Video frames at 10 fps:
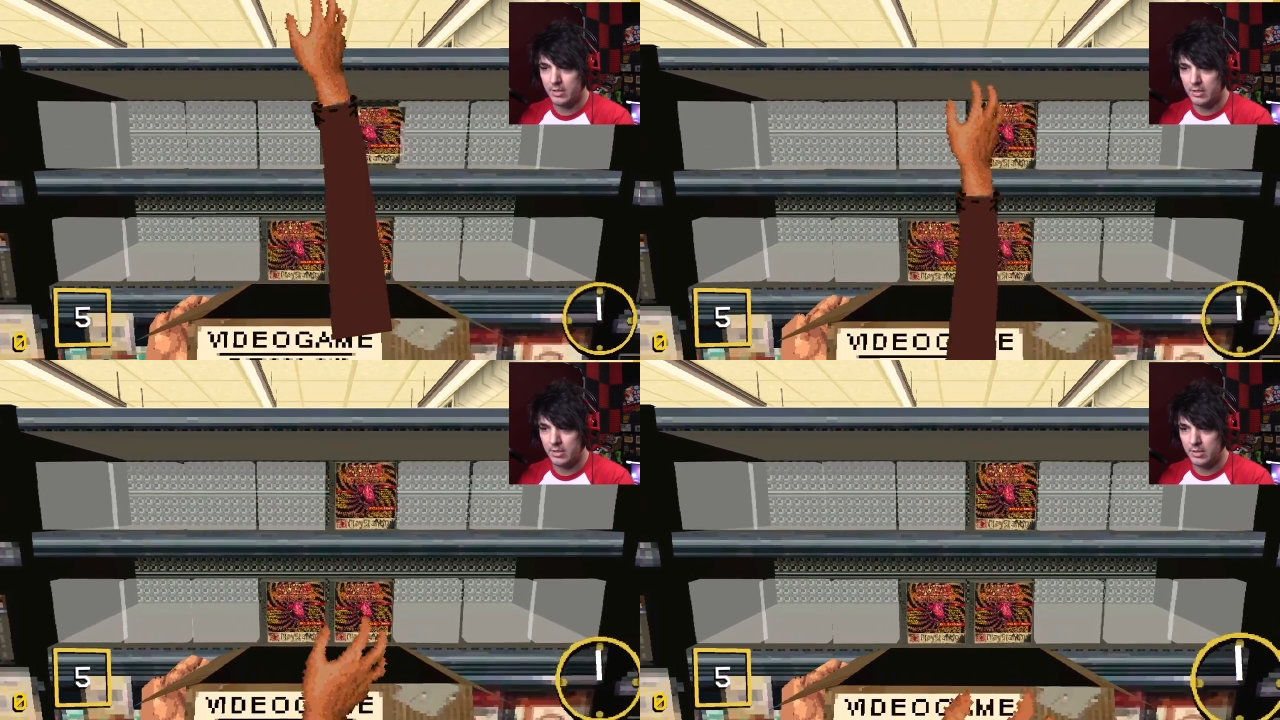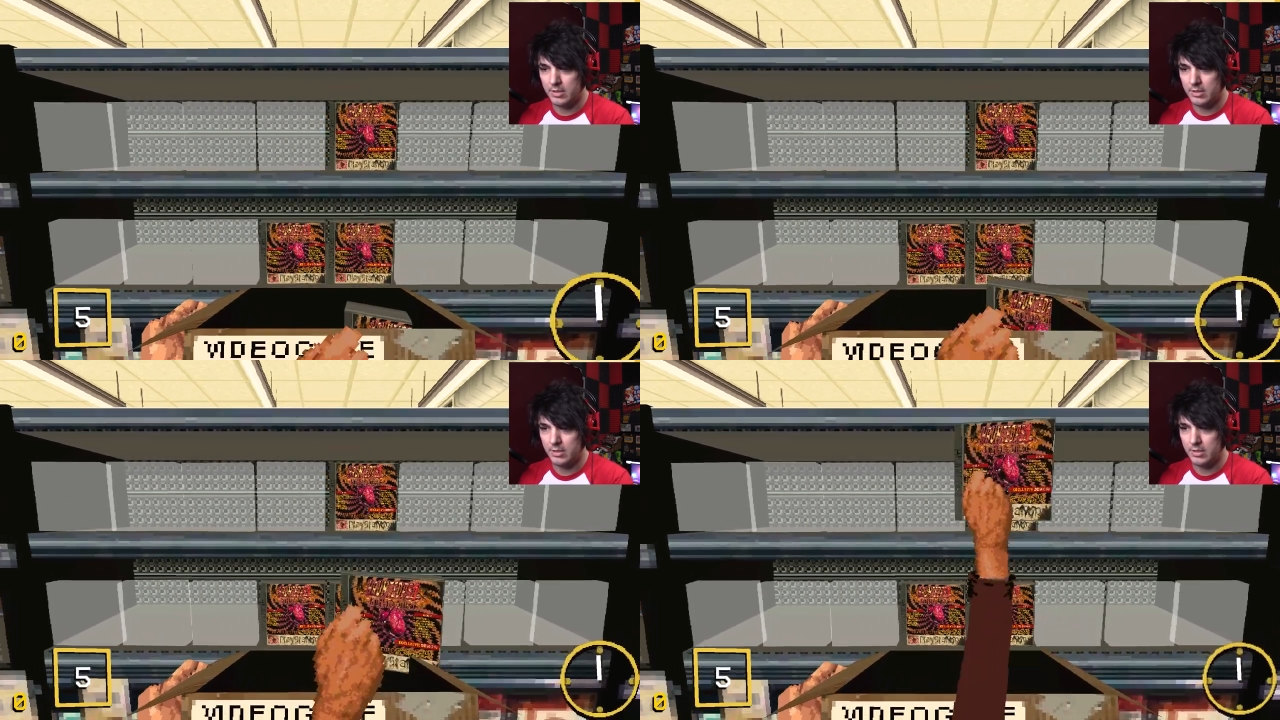
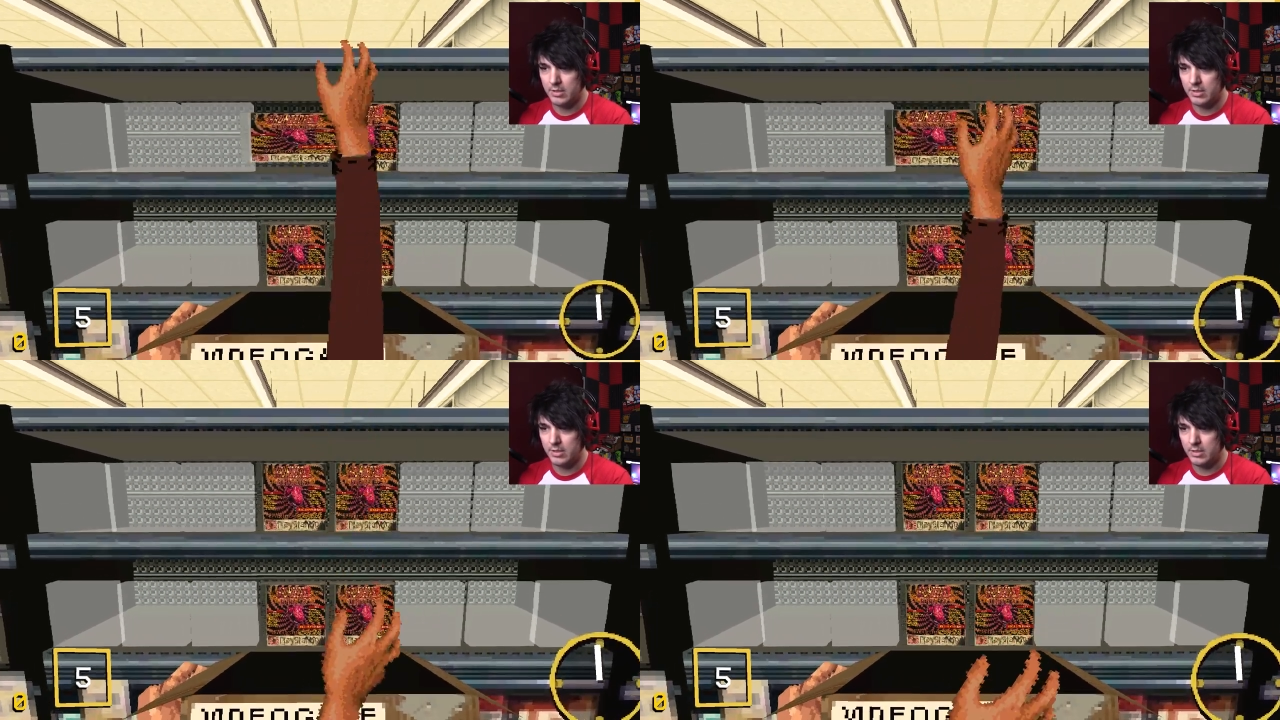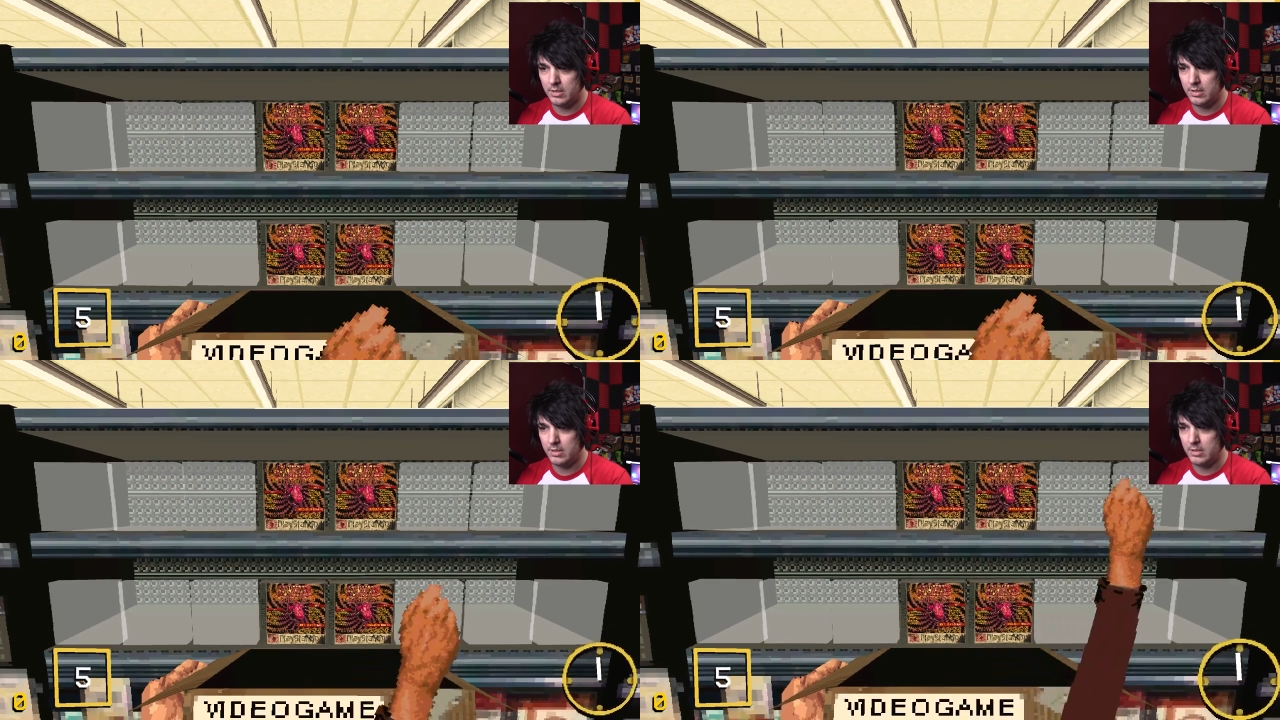
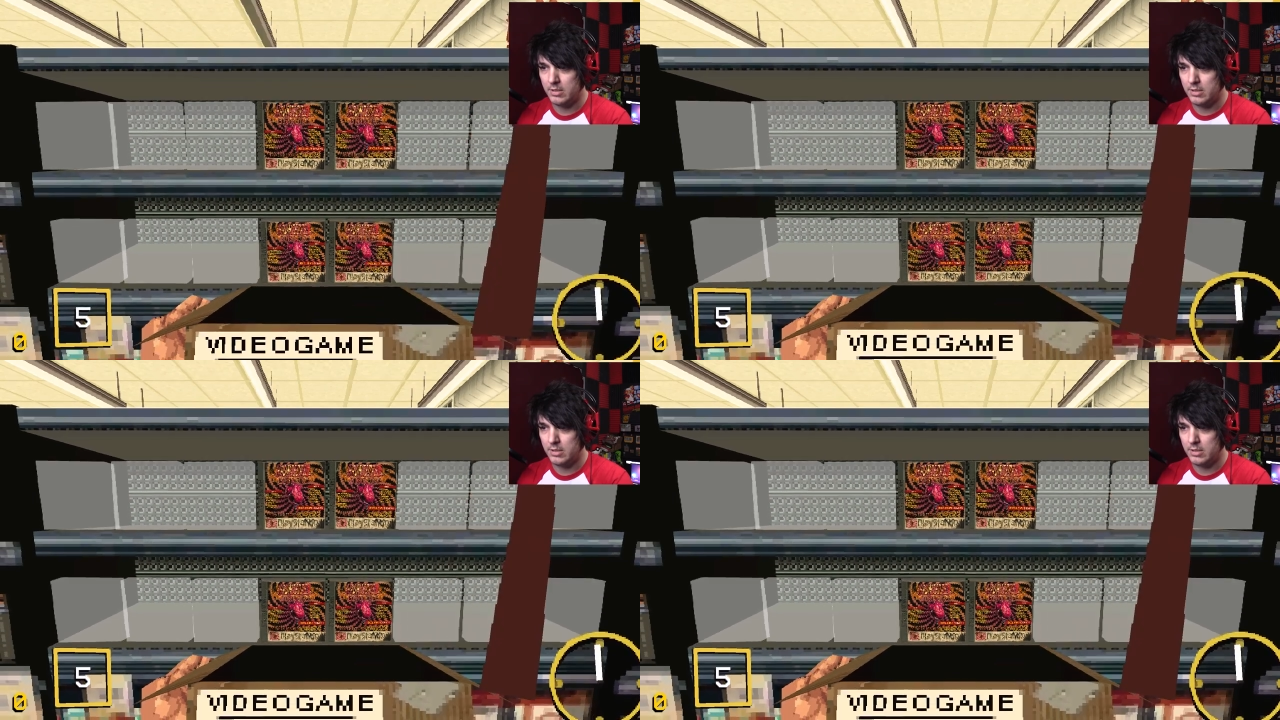Nobody speaks.